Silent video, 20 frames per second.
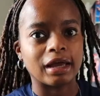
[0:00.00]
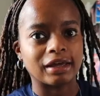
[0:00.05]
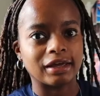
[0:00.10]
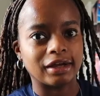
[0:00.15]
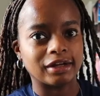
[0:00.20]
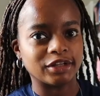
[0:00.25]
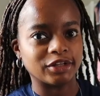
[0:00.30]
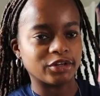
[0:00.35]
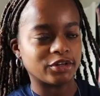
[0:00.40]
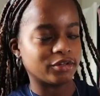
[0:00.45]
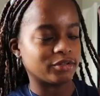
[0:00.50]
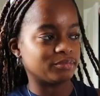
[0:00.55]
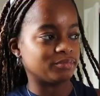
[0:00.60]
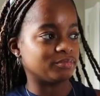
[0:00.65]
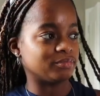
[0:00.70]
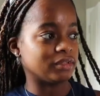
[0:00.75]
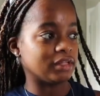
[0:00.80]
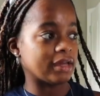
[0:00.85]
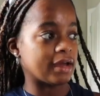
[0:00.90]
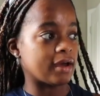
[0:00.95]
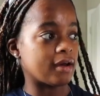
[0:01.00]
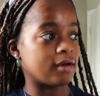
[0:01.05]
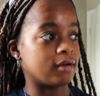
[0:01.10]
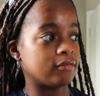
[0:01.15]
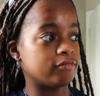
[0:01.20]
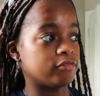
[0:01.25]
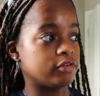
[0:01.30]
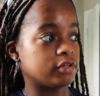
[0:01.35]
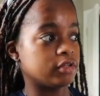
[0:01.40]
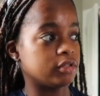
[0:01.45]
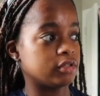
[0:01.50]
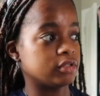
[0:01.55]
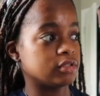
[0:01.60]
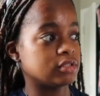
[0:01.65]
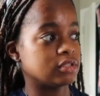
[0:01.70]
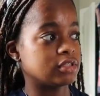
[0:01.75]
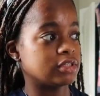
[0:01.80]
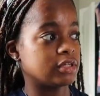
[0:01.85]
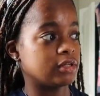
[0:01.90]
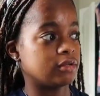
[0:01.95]
I got it, y'all. Now I'm finna
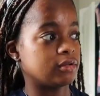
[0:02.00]
set